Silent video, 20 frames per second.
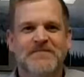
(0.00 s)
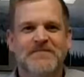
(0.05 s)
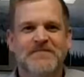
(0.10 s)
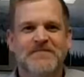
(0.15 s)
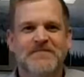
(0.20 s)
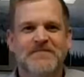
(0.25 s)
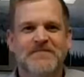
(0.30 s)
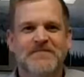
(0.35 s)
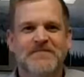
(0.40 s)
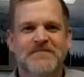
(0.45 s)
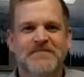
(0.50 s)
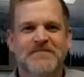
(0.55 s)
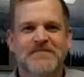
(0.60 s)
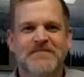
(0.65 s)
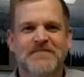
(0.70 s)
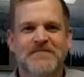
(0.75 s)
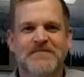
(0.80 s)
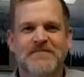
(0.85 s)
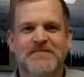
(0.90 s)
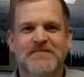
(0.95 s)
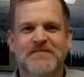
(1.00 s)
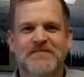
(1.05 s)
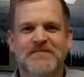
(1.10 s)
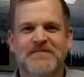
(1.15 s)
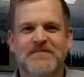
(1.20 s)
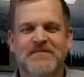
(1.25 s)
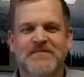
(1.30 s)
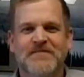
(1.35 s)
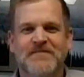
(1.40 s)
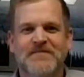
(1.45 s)

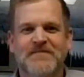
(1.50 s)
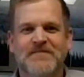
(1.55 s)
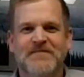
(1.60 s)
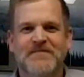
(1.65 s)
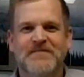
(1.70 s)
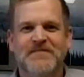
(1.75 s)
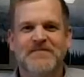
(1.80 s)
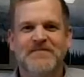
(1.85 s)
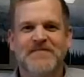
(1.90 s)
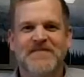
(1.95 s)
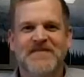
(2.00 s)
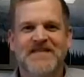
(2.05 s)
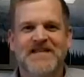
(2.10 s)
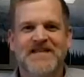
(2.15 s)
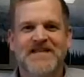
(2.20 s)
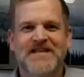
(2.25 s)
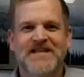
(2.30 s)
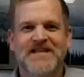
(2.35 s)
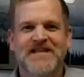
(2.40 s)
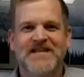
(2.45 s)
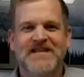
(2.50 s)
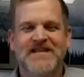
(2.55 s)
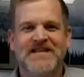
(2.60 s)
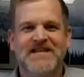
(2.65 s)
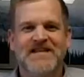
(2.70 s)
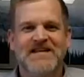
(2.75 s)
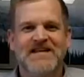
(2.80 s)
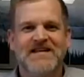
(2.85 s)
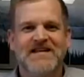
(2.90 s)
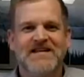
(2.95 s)

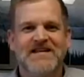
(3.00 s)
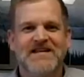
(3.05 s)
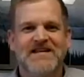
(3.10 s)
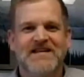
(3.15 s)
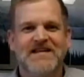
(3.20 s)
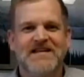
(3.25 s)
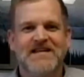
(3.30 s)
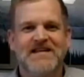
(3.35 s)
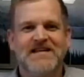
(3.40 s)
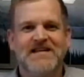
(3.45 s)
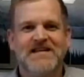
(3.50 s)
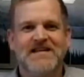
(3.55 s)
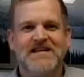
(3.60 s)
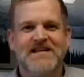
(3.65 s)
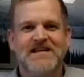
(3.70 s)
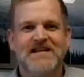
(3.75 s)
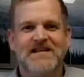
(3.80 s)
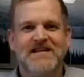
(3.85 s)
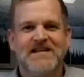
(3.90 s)
(silent)